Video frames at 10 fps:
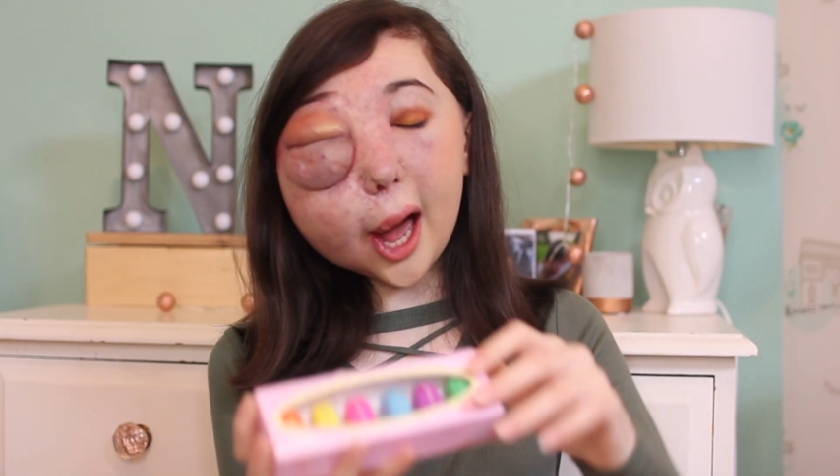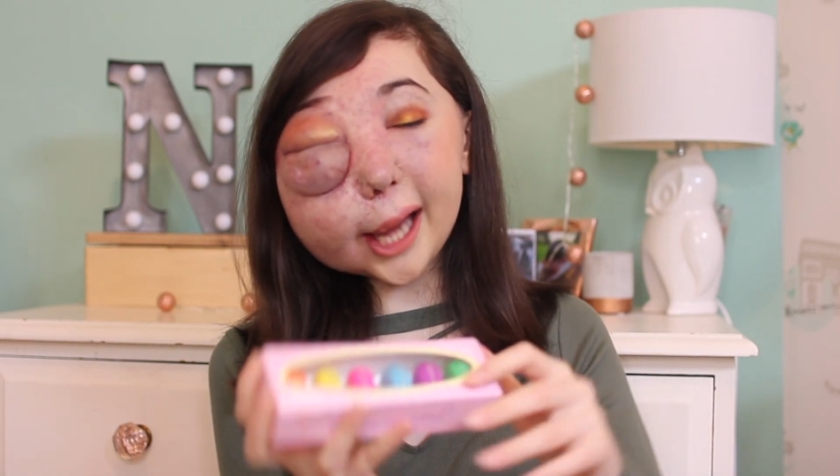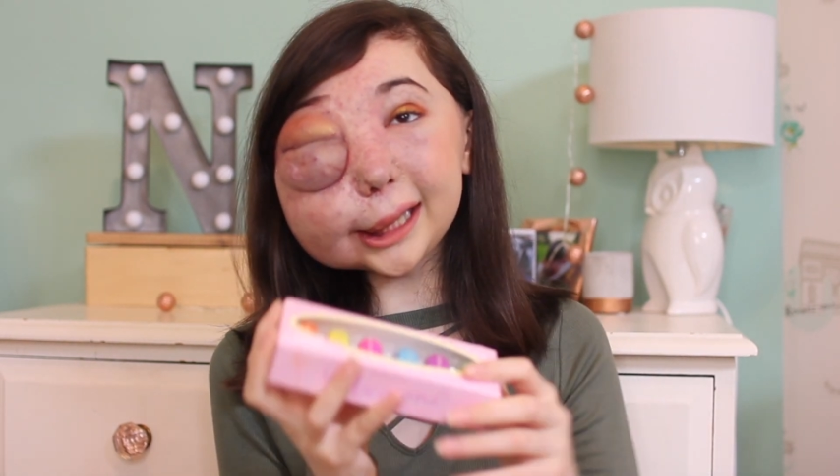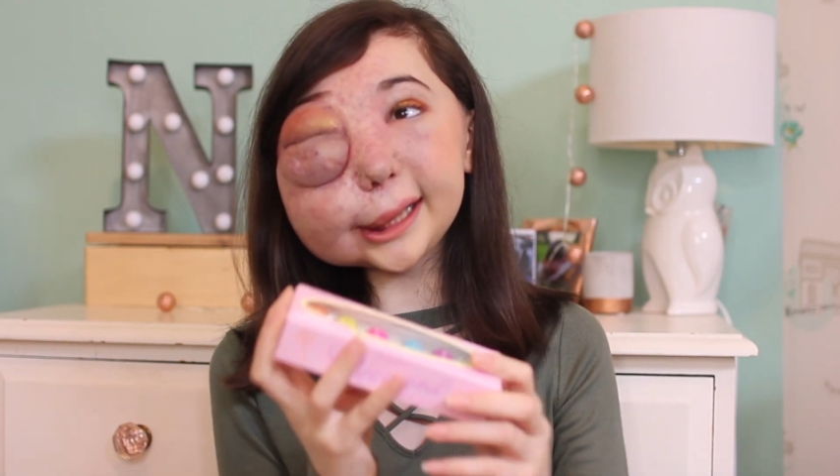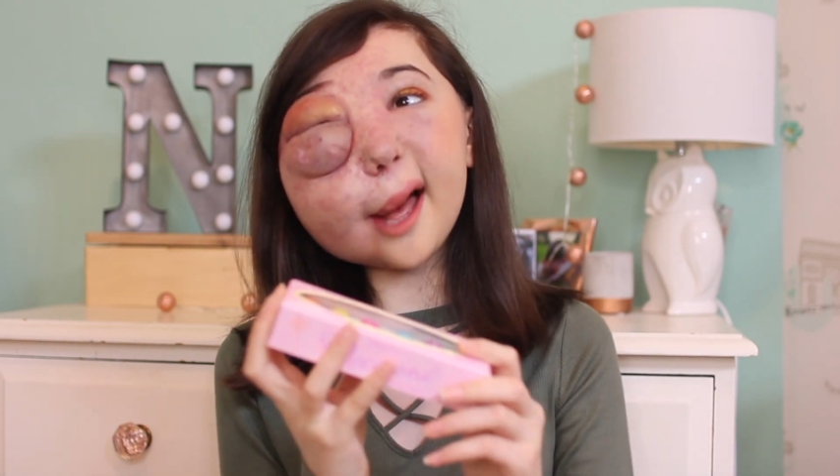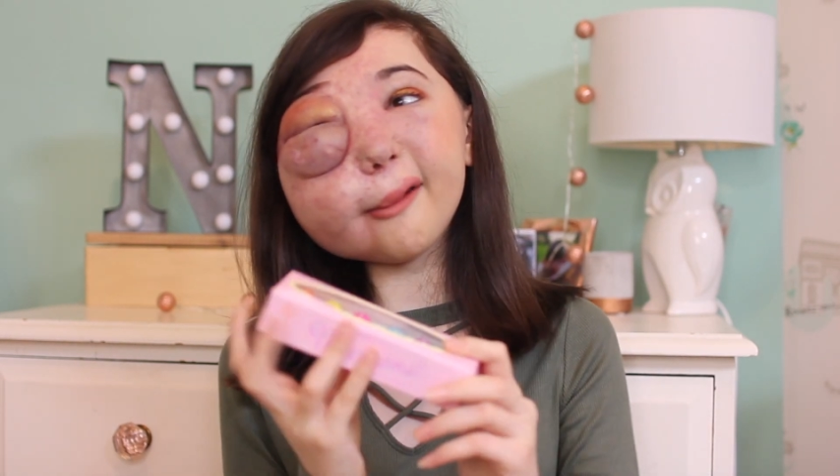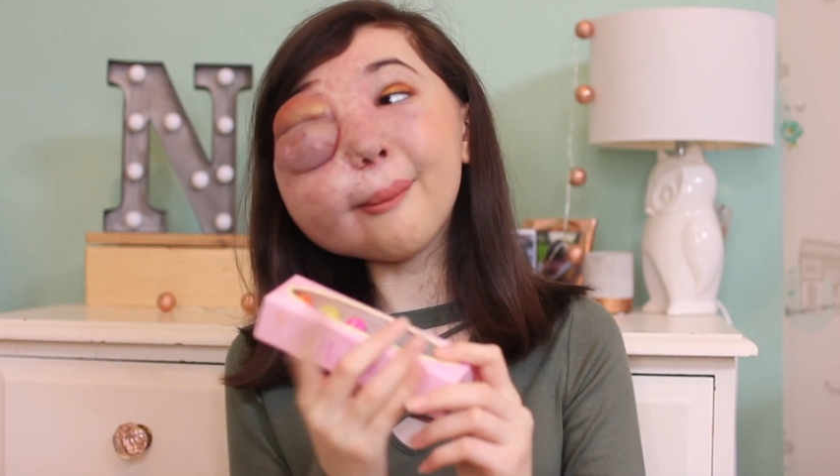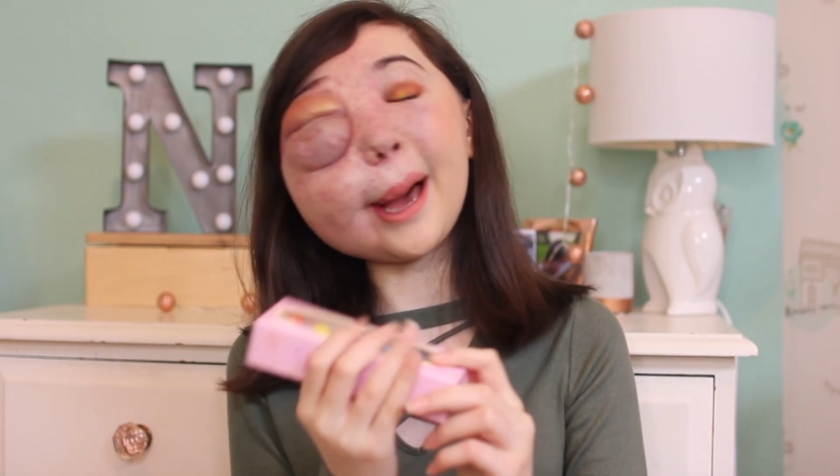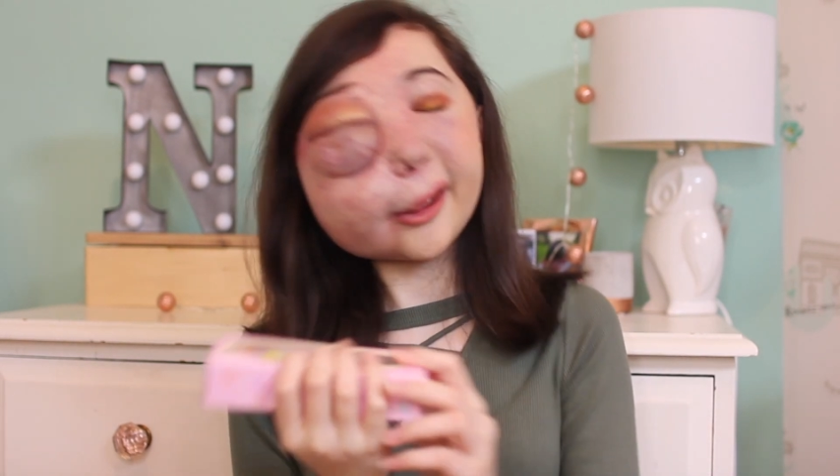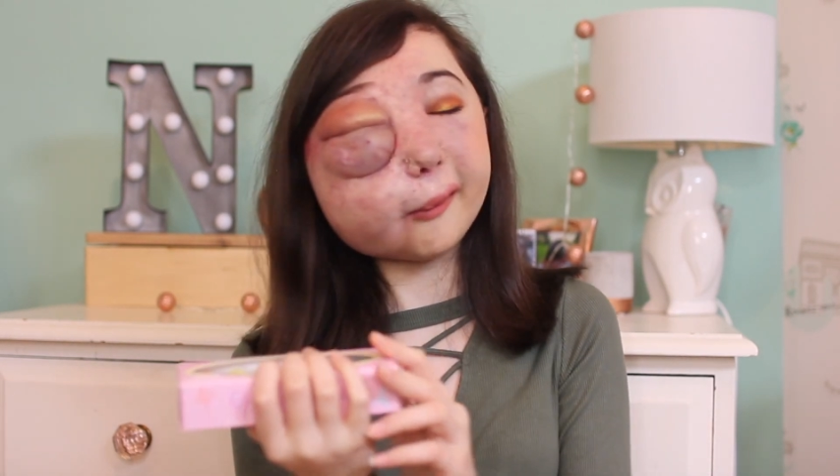I love
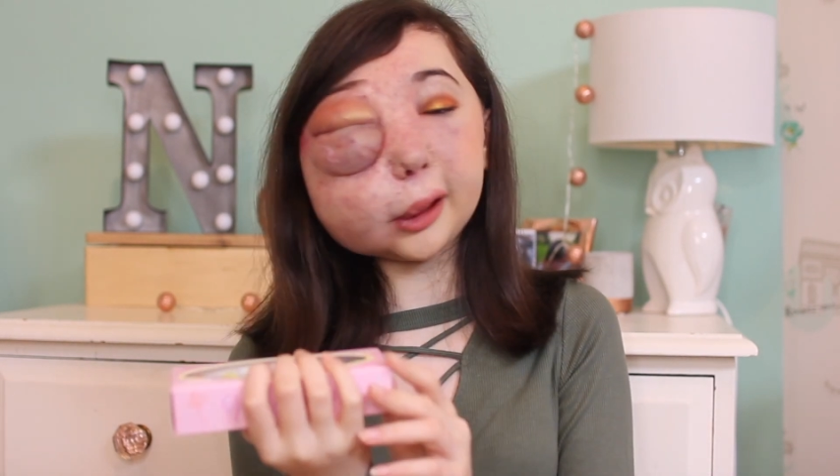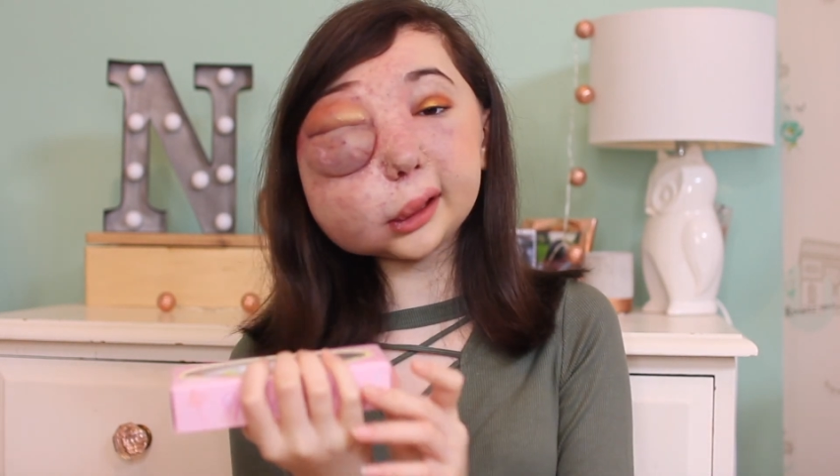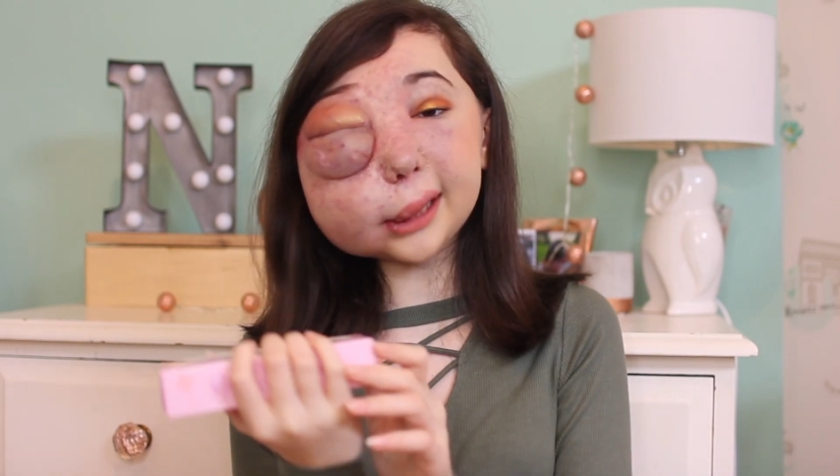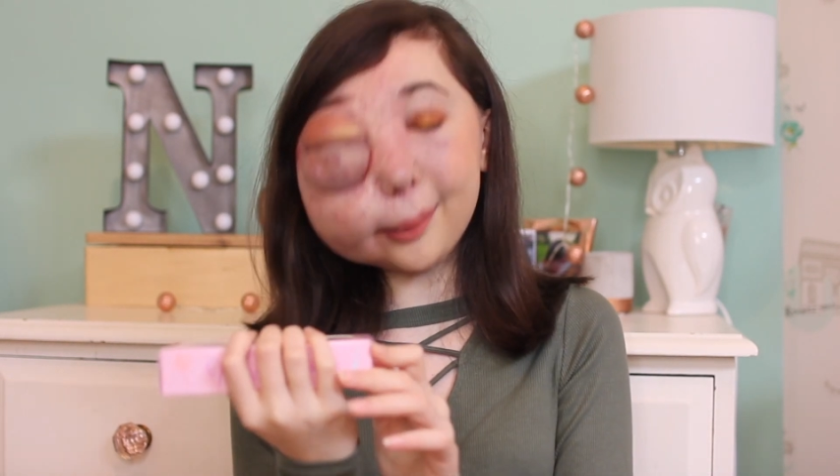macaroons.